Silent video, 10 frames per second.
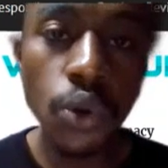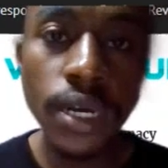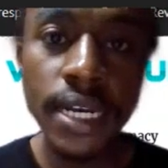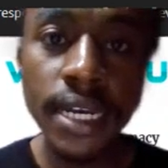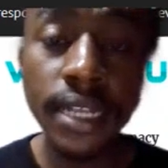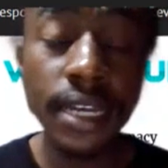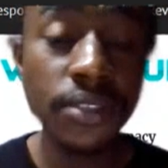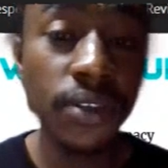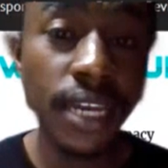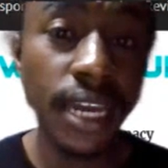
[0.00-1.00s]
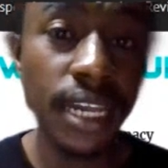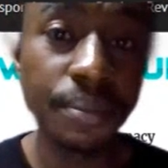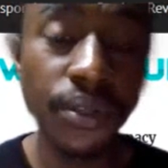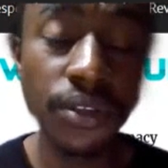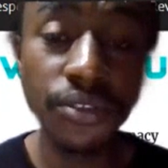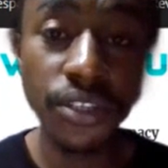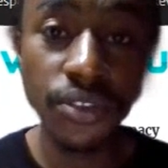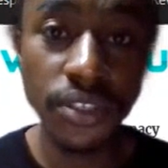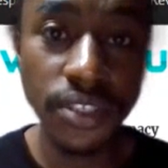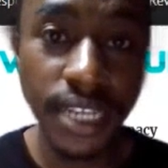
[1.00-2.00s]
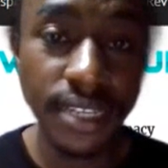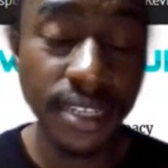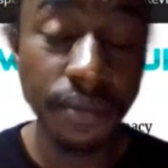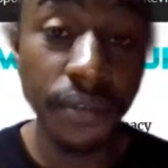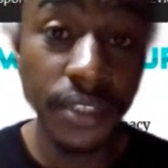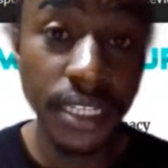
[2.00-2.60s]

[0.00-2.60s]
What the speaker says: that's going to help you increase your site time visit,